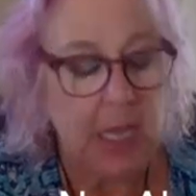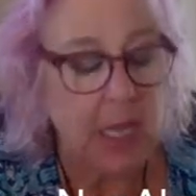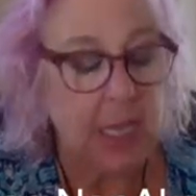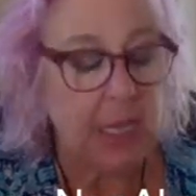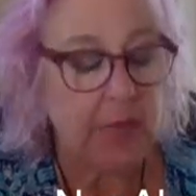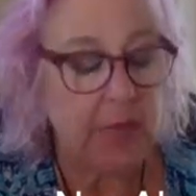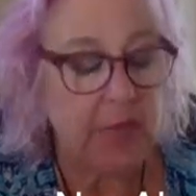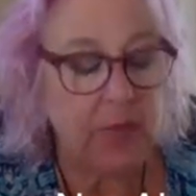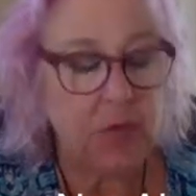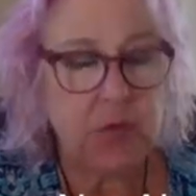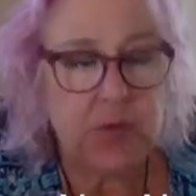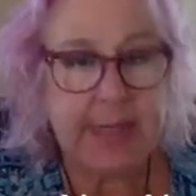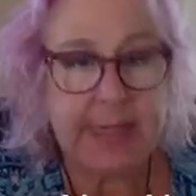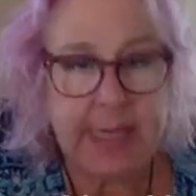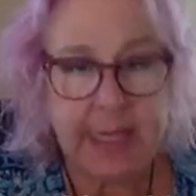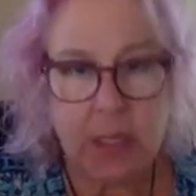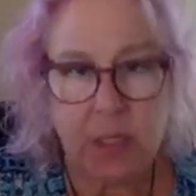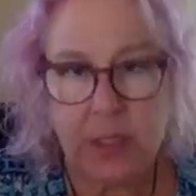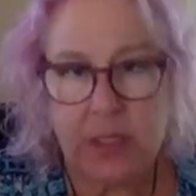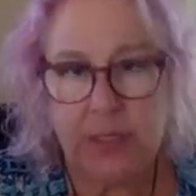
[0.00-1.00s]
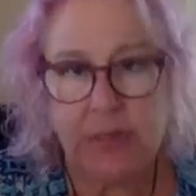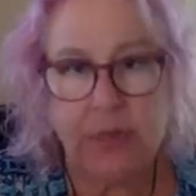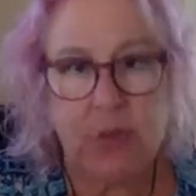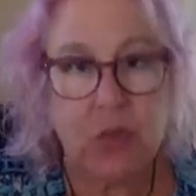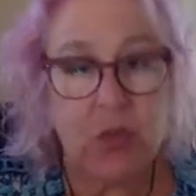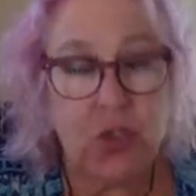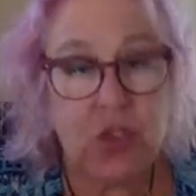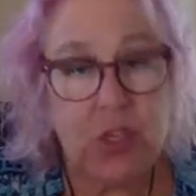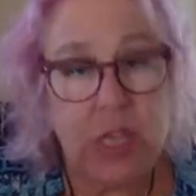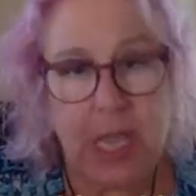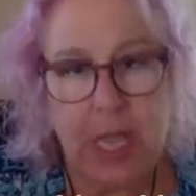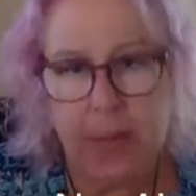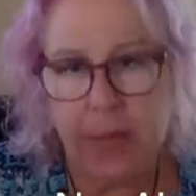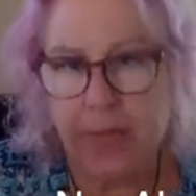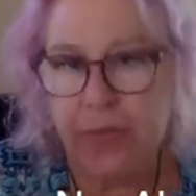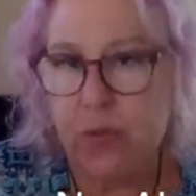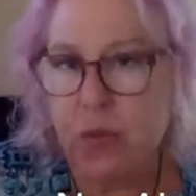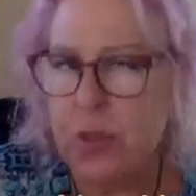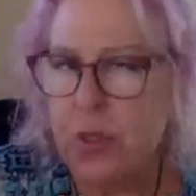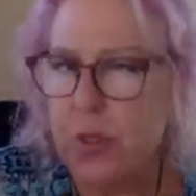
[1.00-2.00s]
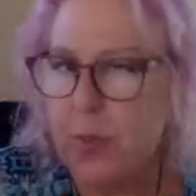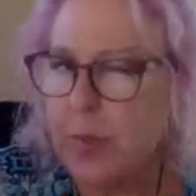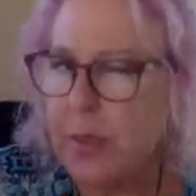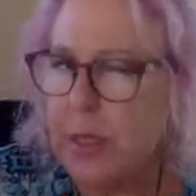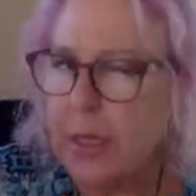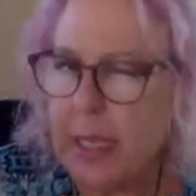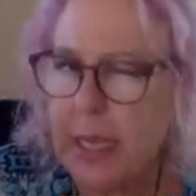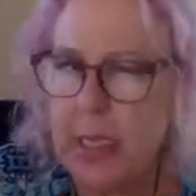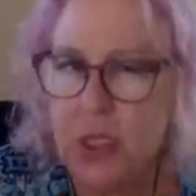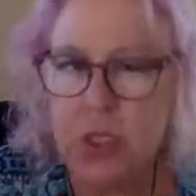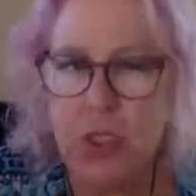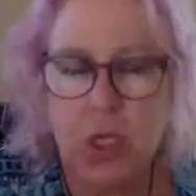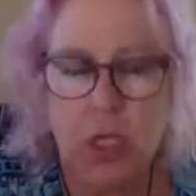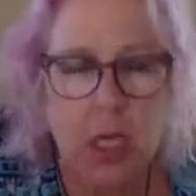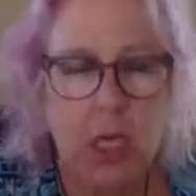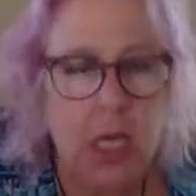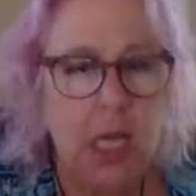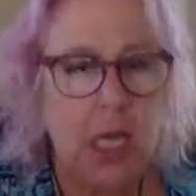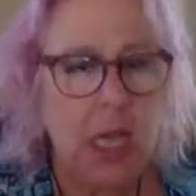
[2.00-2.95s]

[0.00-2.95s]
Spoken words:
if there's guilt, if there's shame, if there's humiliation,